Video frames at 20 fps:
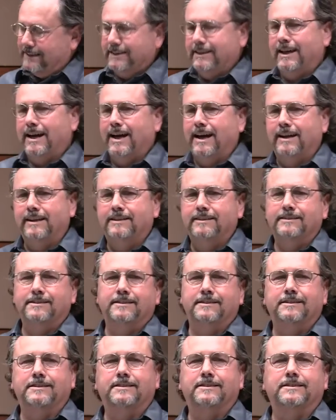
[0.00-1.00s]
uh,
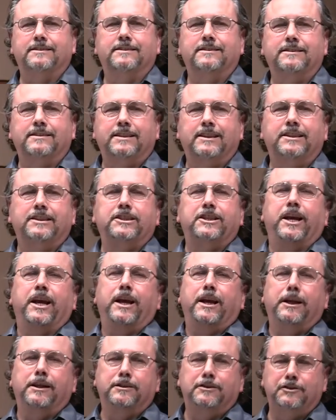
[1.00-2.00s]

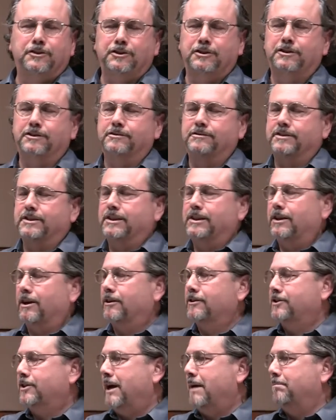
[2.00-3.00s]
engage in
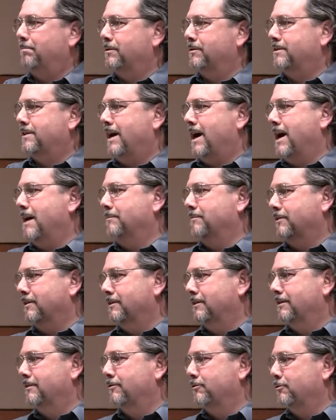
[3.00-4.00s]
our chapel times
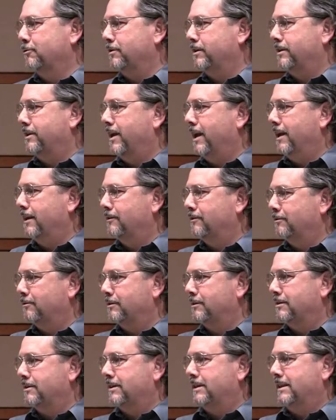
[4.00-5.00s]
and then through the days
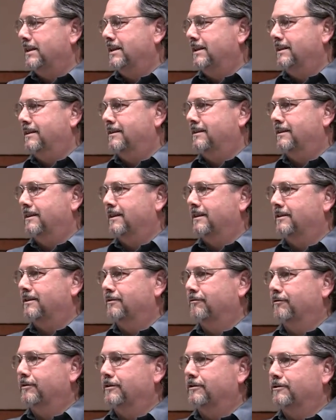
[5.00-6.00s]
with uh,
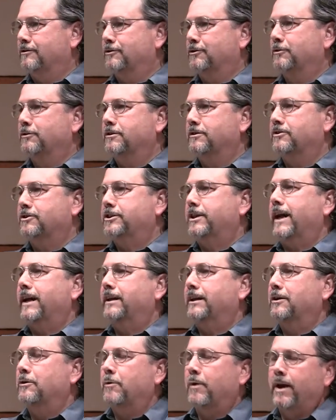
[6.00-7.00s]
different students
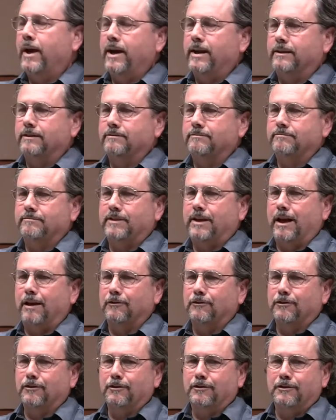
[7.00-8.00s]
chatting away and
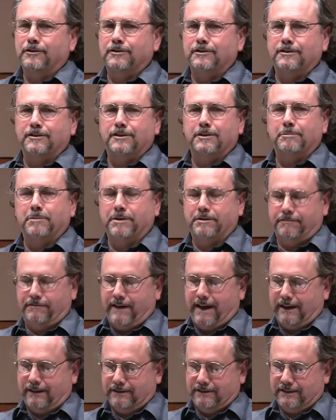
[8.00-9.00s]
counselors and some of the
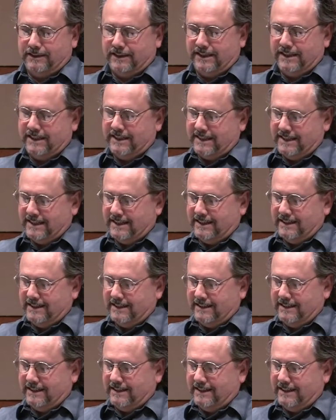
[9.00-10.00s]
faculty,
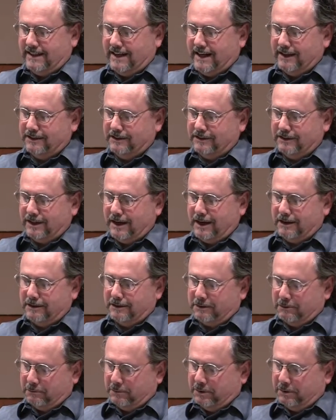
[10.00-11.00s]
and I just
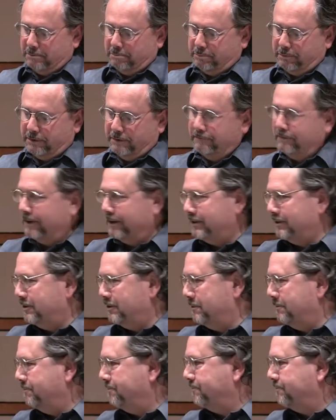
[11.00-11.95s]
counted a real privilege.